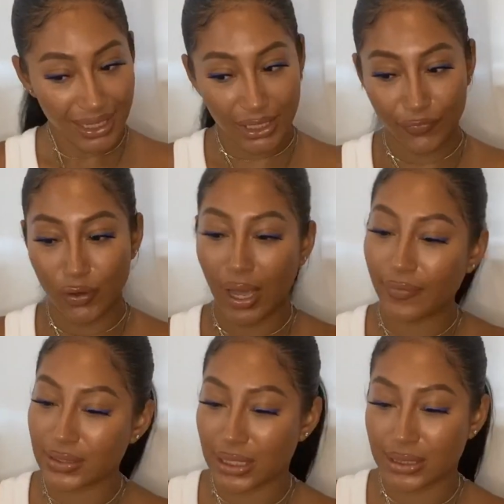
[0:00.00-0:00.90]
if you have
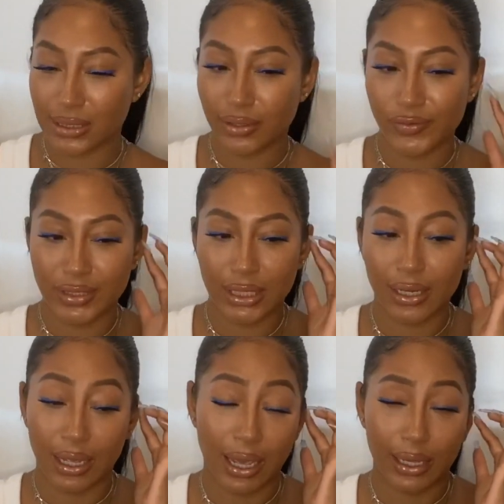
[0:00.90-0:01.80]
sensitive skin,
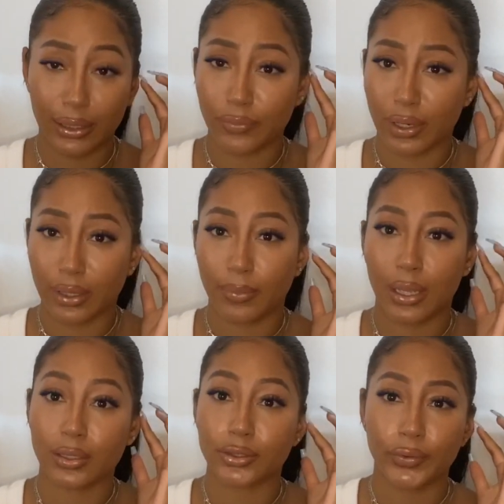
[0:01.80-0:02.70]
I highly
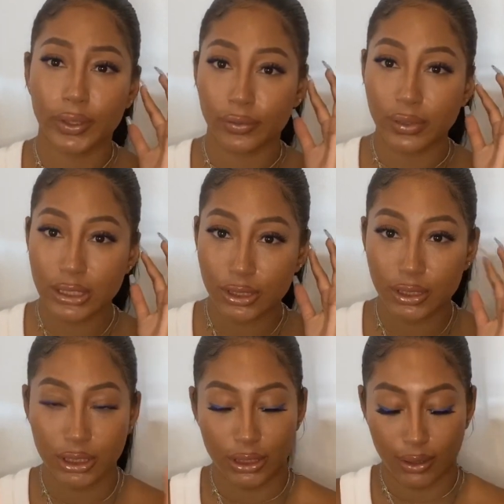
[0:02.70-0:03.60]
recommend doing your
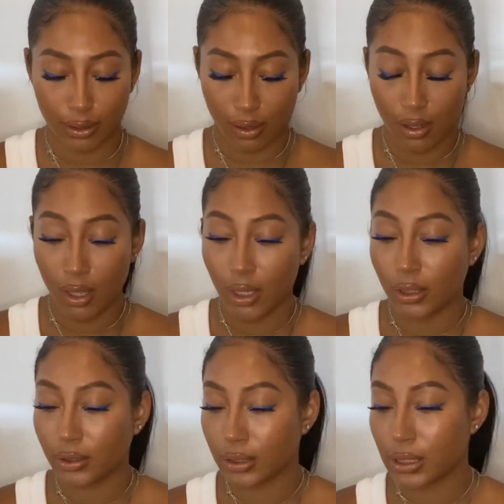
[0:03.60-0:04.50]
research and
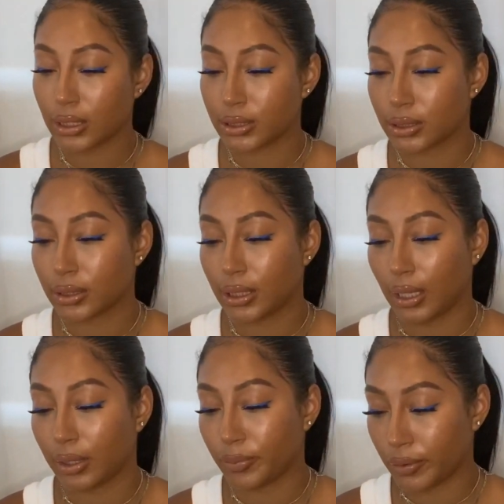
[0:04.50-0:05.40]
looking into
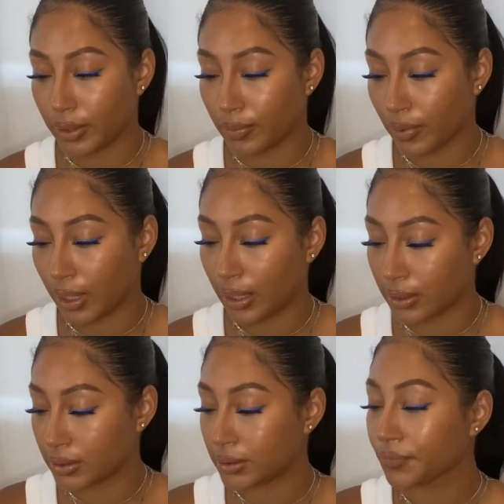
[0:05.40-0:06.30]
K-beauty
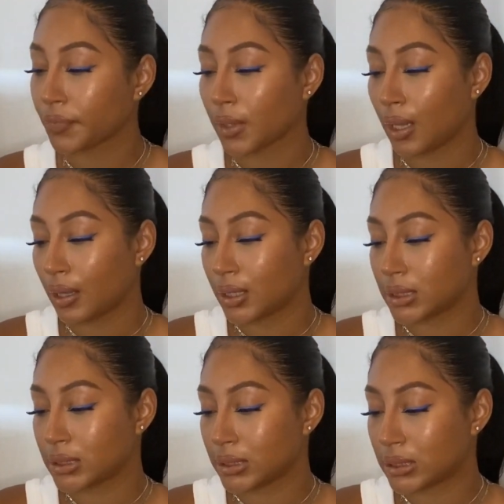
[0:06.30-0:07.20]
brands.
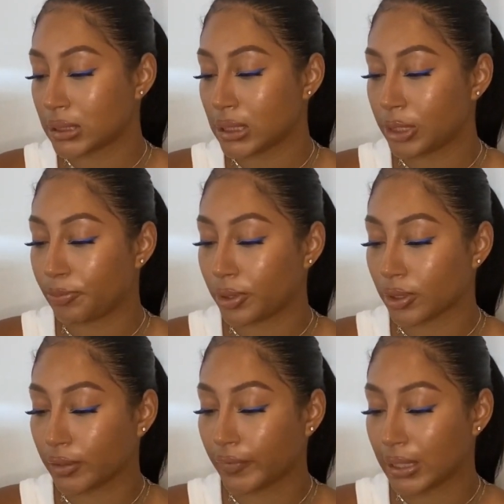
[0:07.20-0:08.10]
This is the
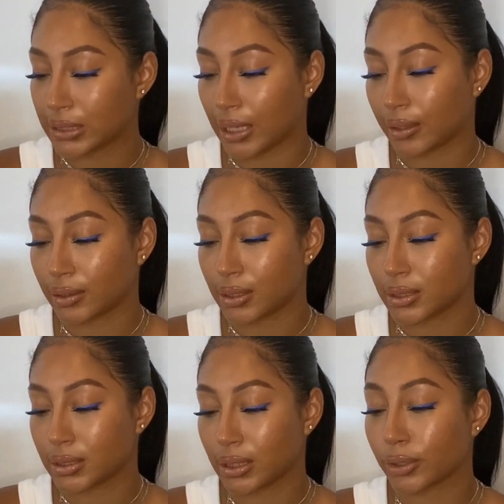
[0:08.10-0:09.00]
Pure Vitality
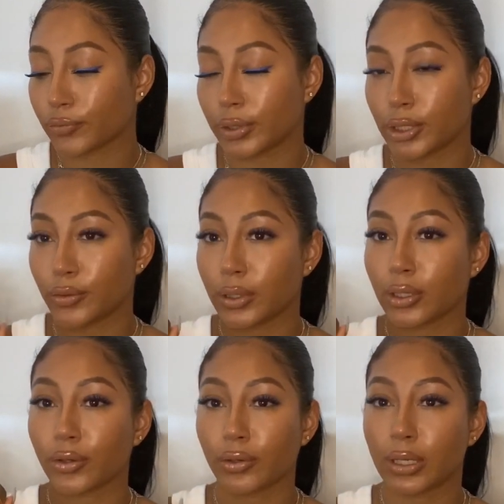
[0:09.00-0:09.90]
Skin Renewing
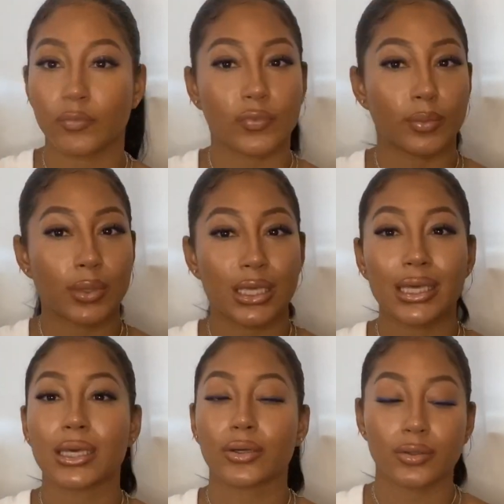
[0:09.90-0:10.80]
Cream from
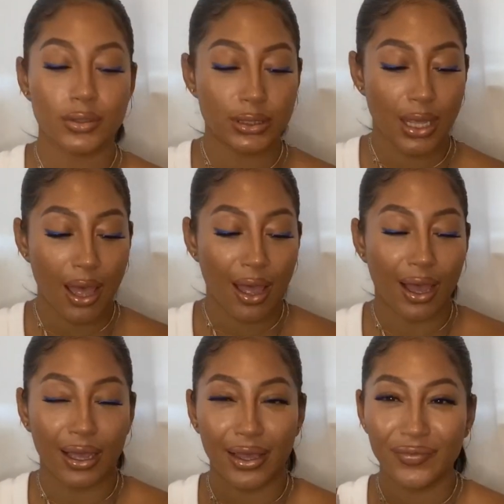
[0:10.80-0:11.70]
Kiehl's.
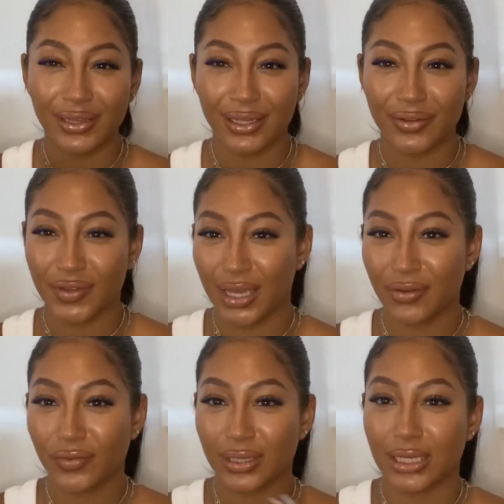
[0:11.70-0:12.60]
I have a
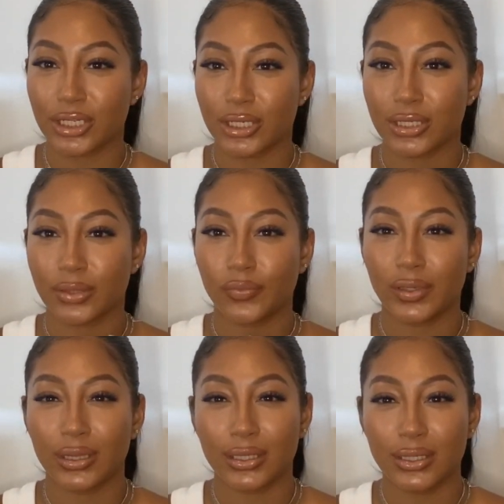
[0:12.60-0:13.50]
love-hate relationship
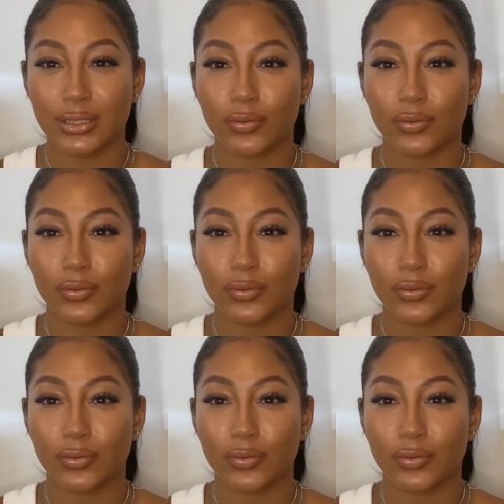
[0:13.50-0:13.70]
with this.